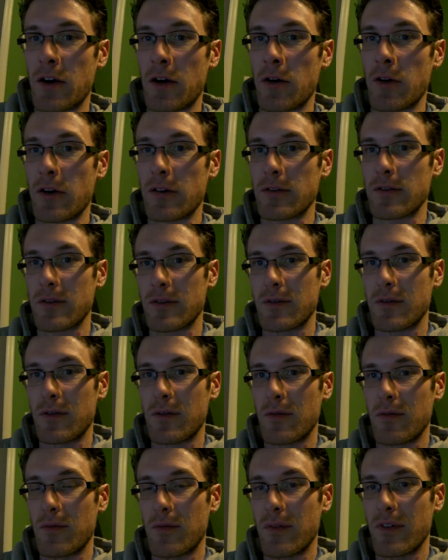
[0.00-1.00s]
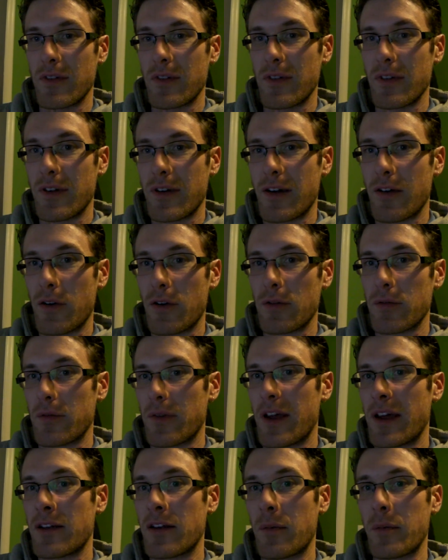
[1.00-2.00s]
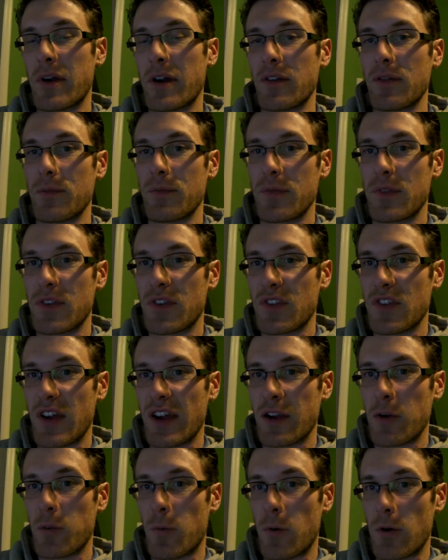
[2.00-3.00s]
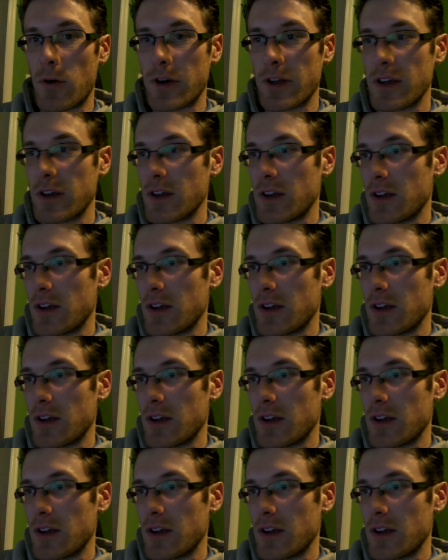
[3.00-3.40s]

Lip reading: or end up in a psych ward.